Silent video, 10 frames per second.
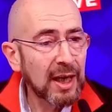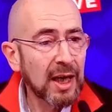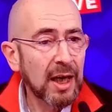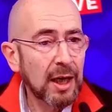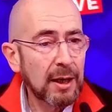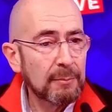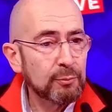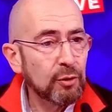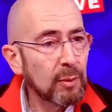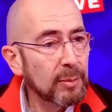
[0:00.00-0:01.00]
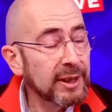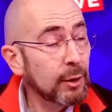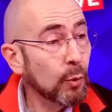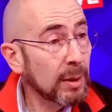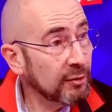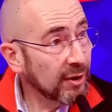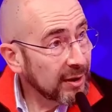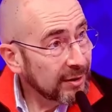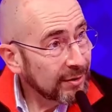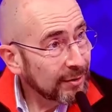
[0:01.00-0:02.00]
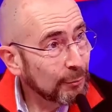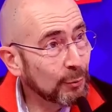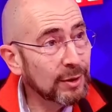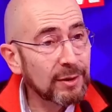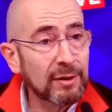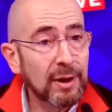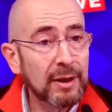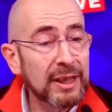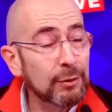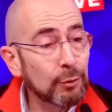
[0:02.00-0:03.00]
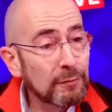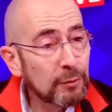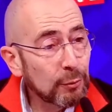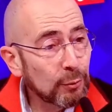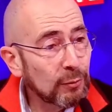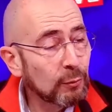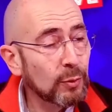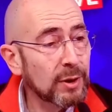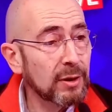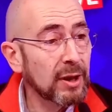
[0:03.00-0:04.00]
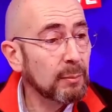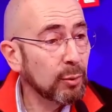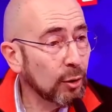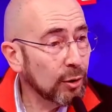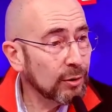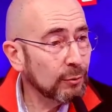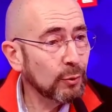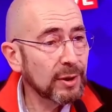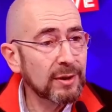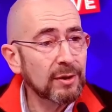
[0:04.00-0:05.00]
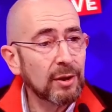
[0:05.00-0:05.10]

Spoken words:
probably a website with interviews, with a blog, with